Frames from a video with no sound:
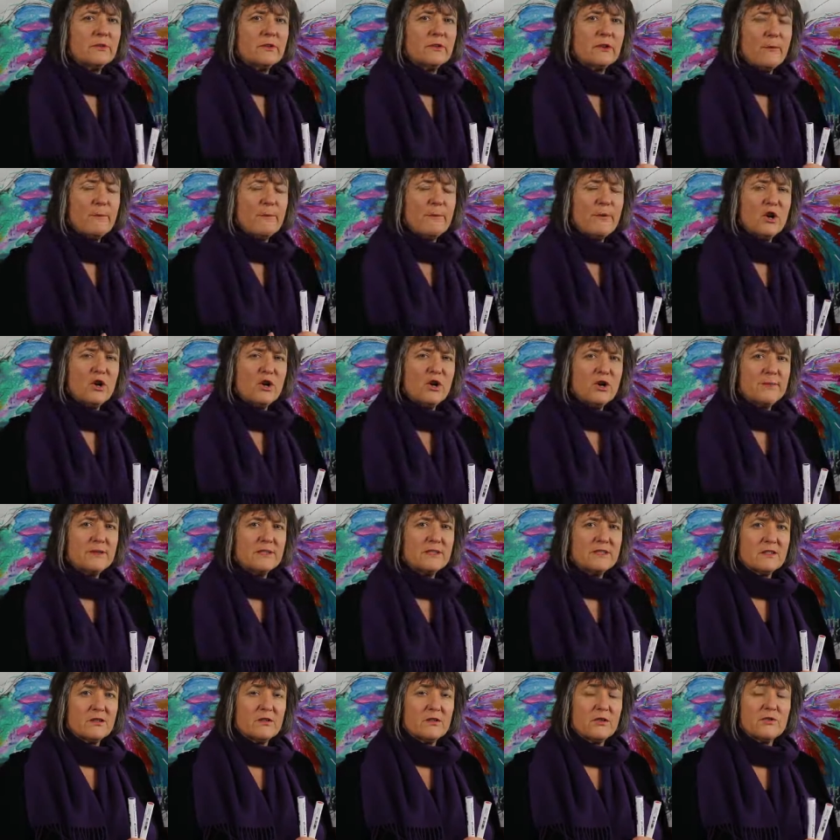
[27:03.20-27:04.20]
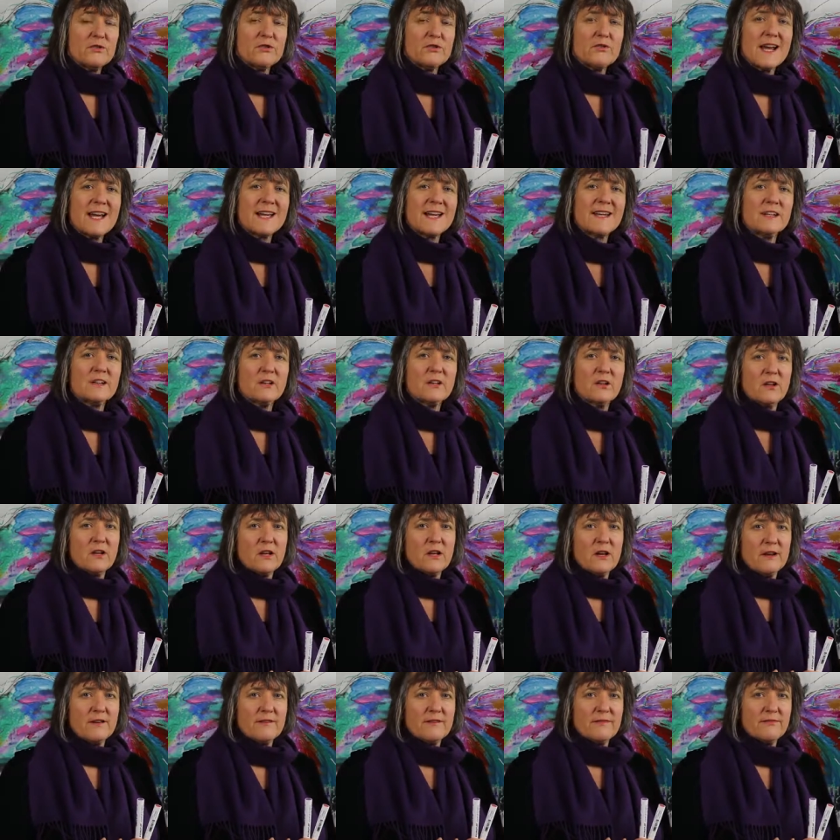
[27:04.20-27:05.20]
we're on purpose and on track in our
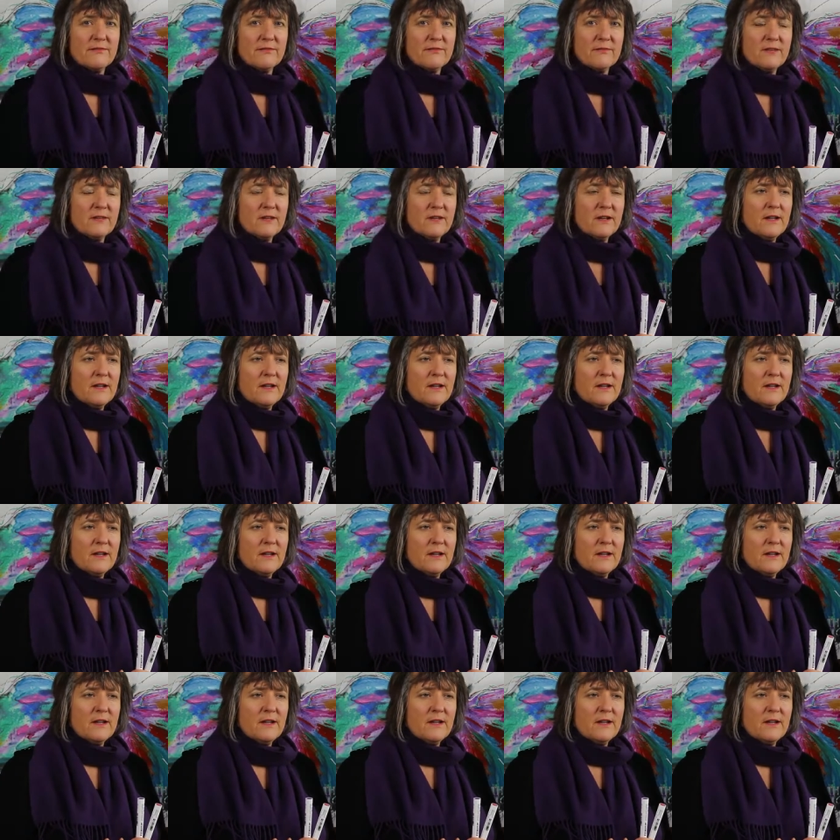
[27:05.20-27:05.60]
life